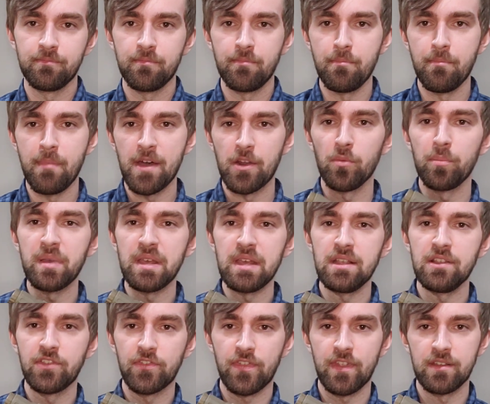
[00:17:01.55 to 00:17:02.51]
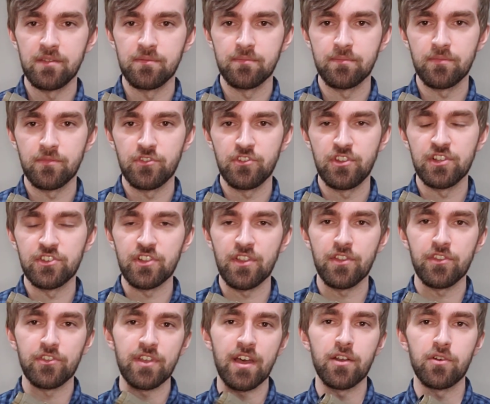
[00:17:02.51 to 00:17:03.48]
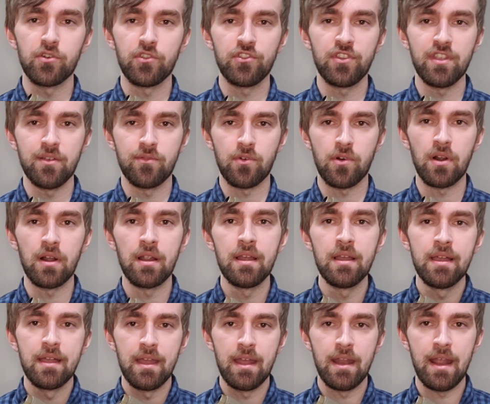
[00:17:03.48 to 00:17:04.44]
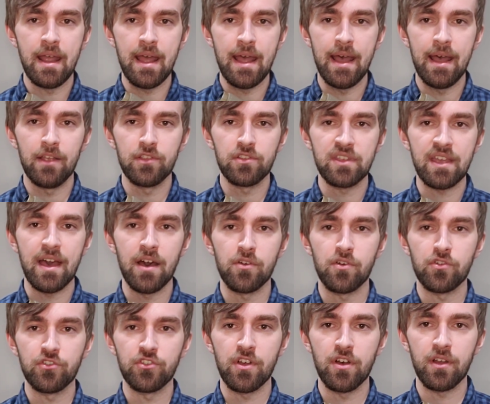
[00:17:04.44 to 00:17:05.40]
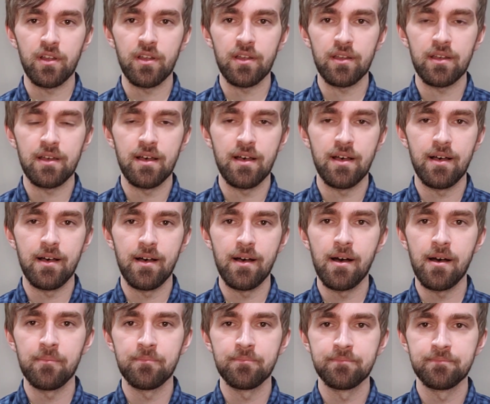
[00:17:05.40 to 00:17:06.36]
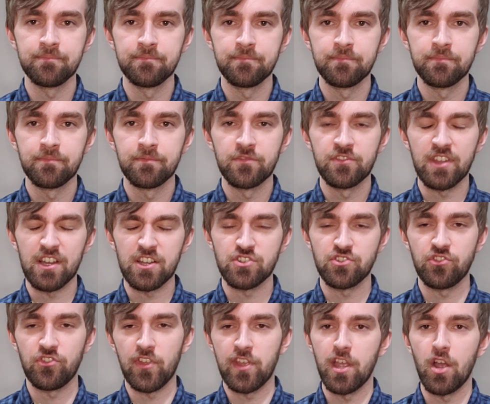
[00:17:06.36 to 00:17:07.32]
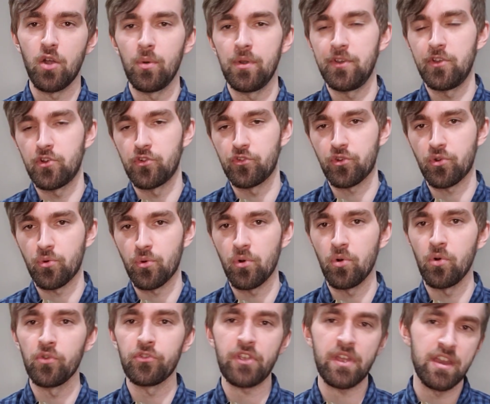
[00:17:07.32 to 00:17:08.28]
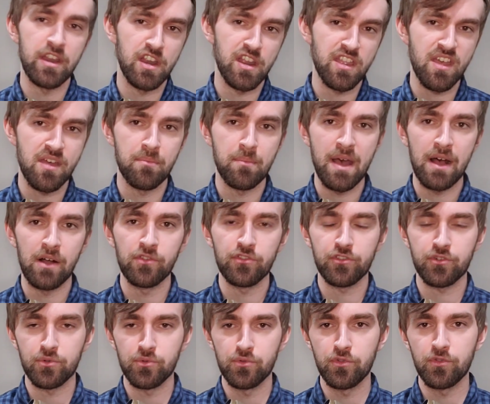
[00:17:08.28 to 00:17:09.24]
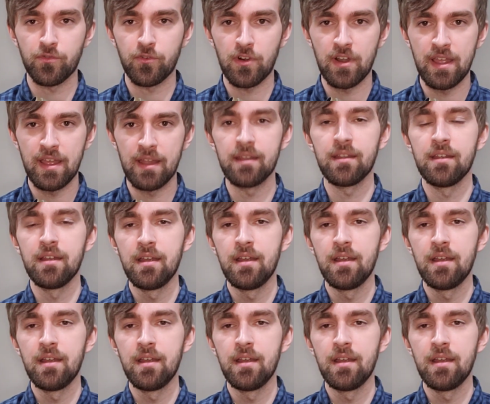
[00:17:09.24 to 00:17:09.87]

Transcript: metal piece that sits on the side of the receiver, and it has countersunk sections that go into your screw holes, and you then mount screws for it.